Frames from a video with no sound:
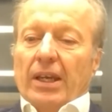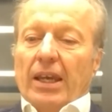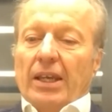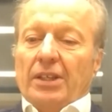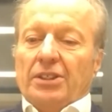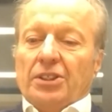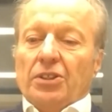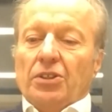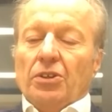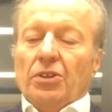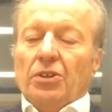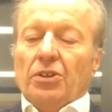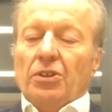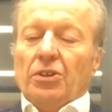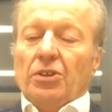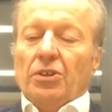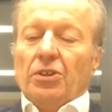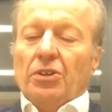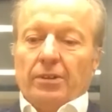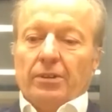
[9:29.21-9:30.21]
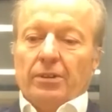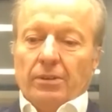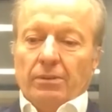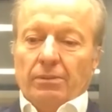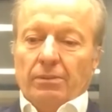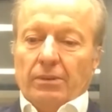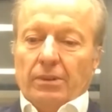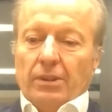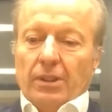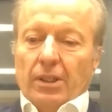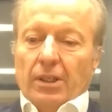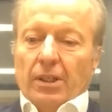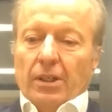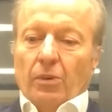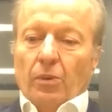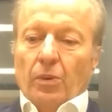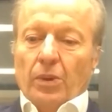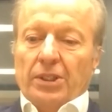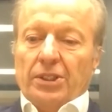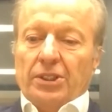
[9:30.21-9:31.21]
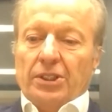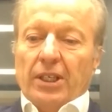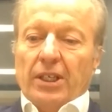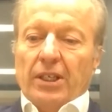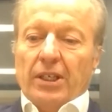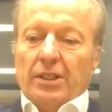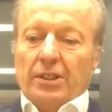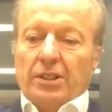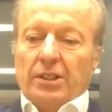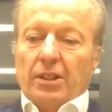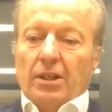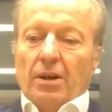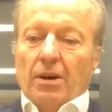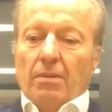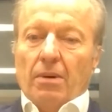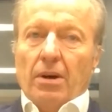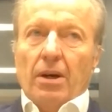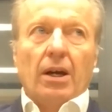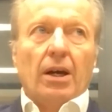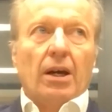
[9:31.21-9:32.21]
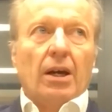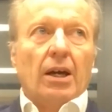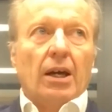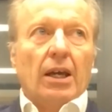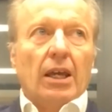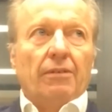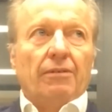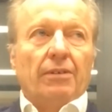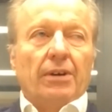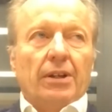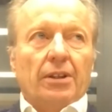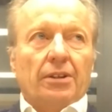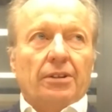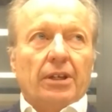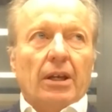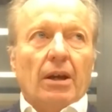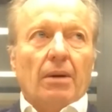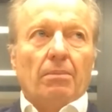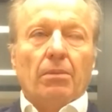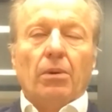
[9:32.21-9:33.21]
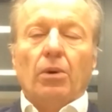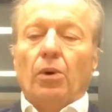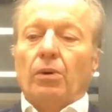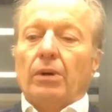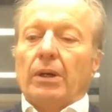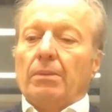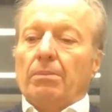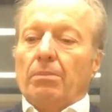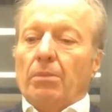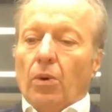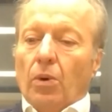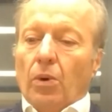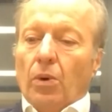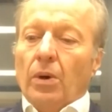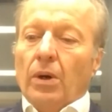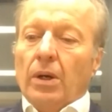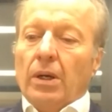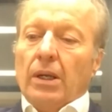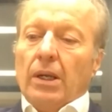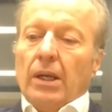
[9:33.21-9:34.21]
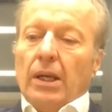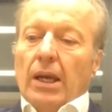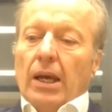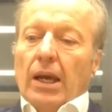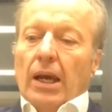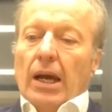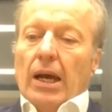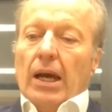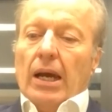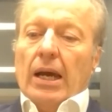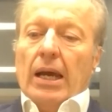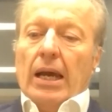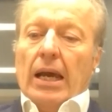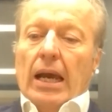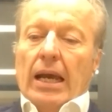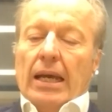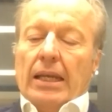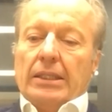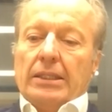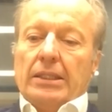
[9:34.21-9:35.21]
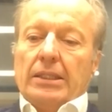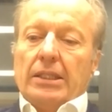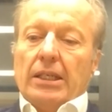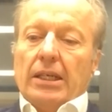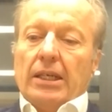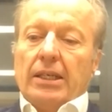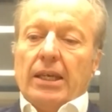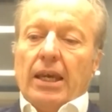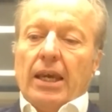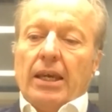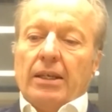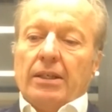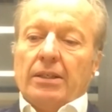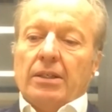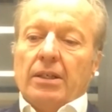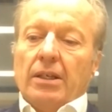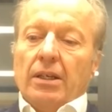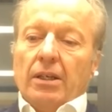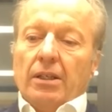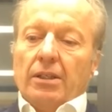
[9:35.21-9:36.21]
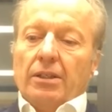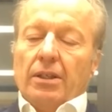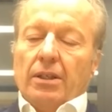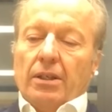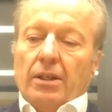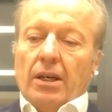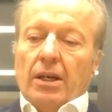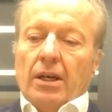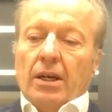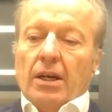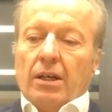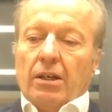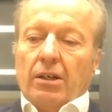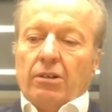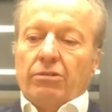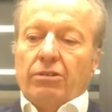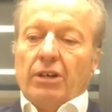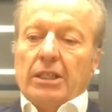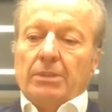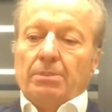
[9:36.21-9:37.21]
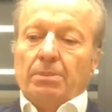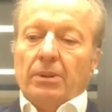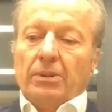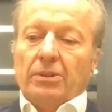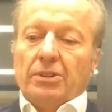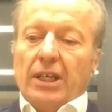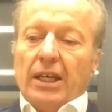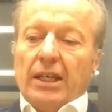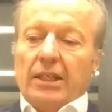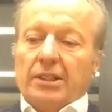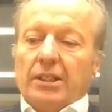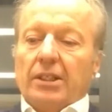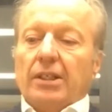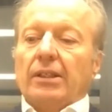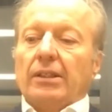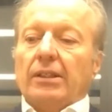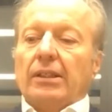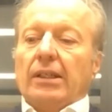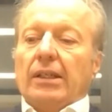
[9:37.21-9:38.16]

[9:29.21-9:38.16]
It's not trivial. We see it, if anything, more and more. And again, credible data,